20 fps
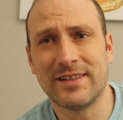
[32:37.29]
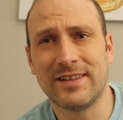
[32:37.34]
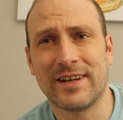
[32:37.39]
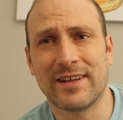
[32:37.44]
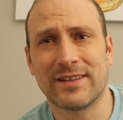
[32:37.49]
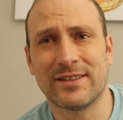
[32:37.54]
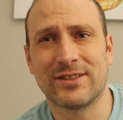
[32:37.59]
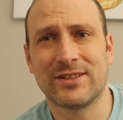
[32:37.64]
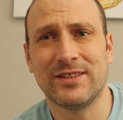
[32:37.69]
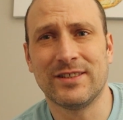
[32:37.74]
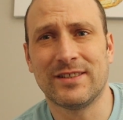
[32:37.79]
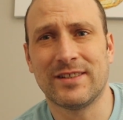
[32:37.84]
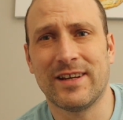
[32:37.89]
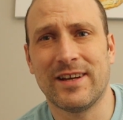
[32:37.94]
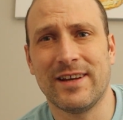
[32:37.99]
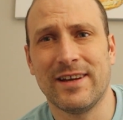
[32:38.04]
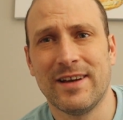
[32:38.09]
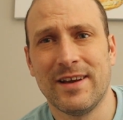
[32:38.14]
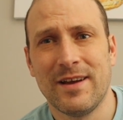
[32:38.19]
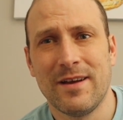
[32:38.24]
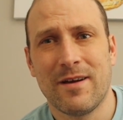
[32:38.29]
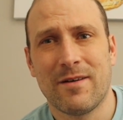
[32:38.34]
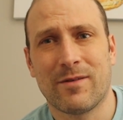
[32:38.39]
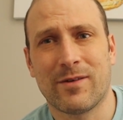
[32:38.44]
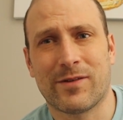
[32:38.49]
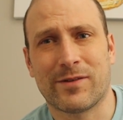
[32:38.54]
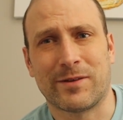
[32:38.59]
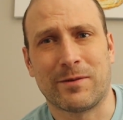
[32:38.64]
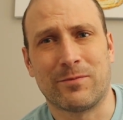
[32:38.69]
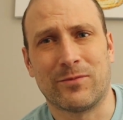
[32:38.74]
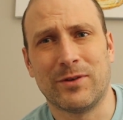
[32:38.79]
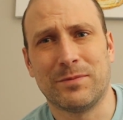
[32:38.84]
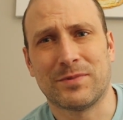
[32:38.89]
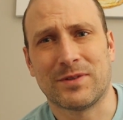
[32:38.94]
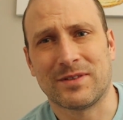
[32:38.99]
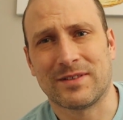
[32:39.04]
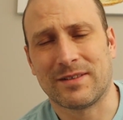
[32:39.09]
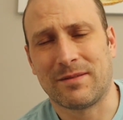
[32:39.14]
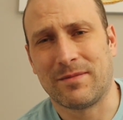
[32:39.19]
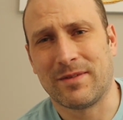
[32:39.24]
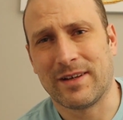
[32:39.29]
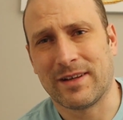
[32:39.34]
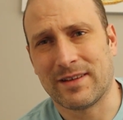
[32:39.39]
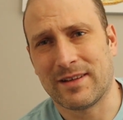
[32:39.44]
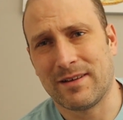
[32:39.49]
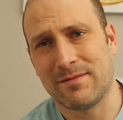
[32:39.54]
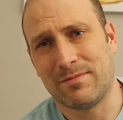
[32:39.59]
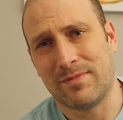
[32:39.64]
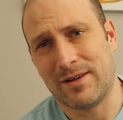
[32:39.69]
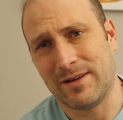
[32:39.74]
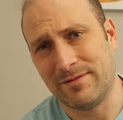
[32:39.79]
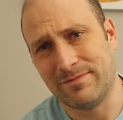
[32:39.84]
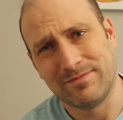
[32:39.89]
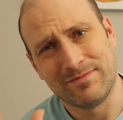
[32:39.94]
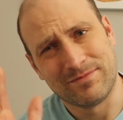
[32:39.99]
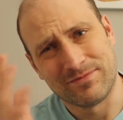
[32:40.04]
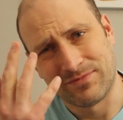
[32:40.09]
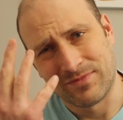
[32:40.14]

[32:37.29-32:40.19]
another cheat day with some ribs or something like that, but